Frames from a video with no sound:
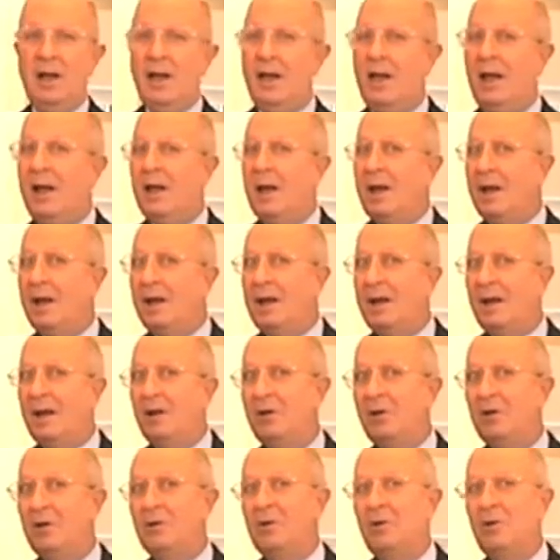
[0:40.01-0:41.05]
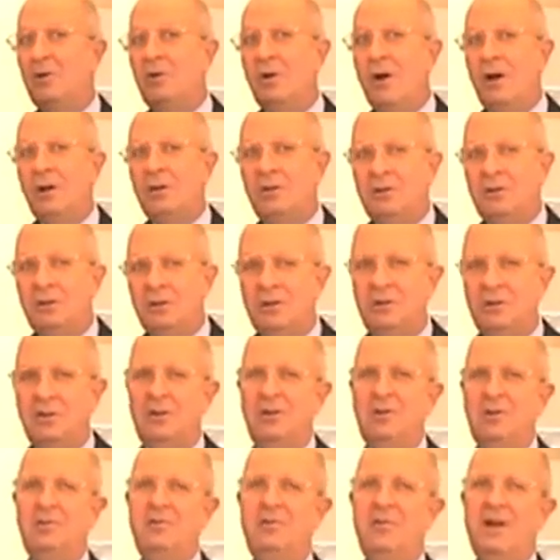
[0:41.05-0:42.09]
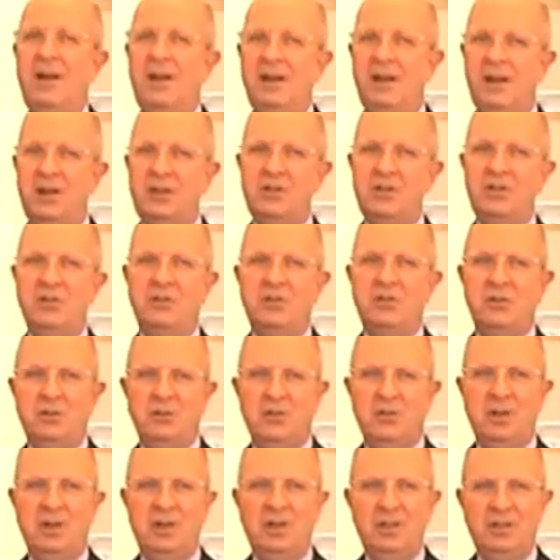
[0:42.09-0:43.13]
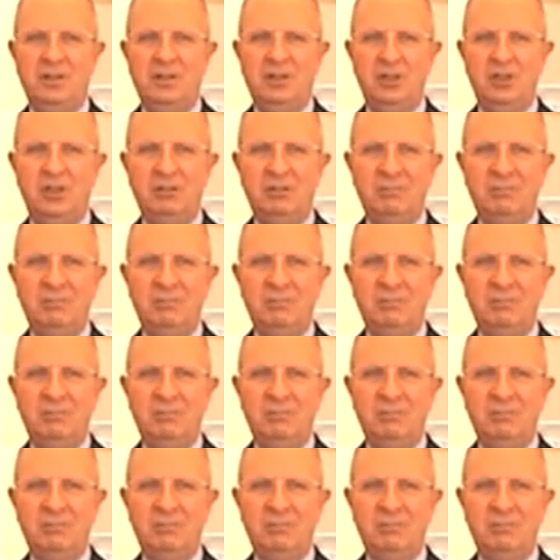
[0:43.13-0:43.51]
And I heard a lot of variations of English.